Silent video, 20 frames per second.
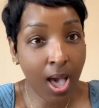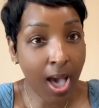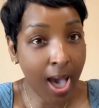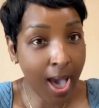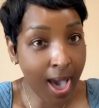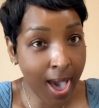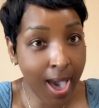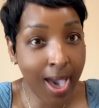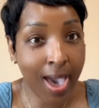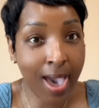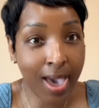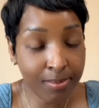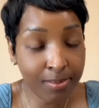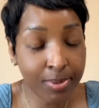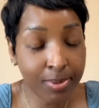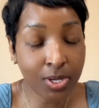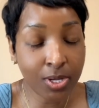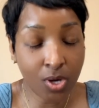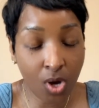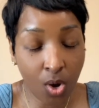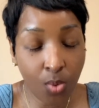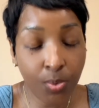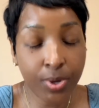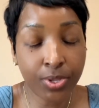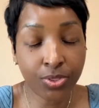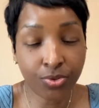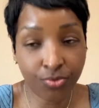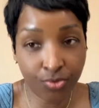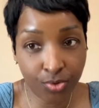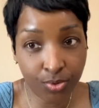I have been going
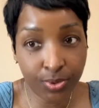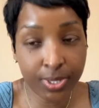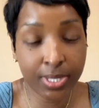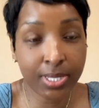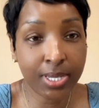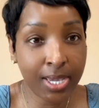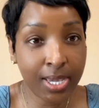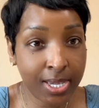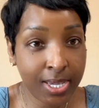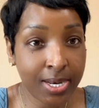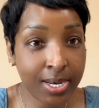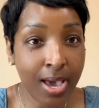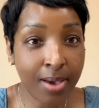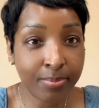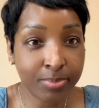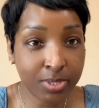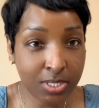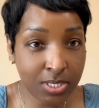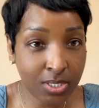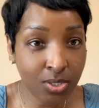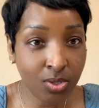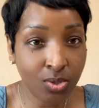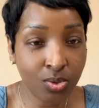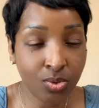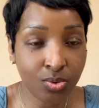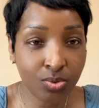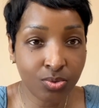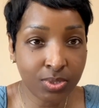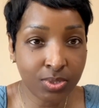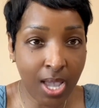through it and I'm
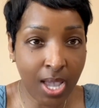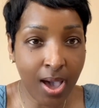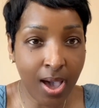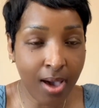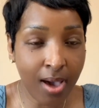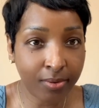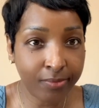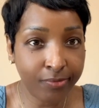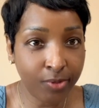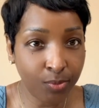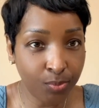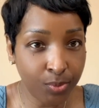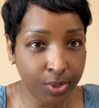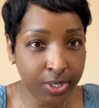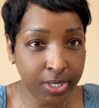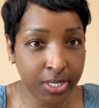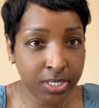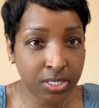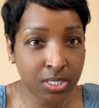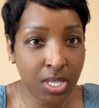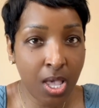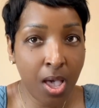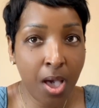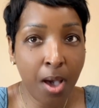still not out of the woods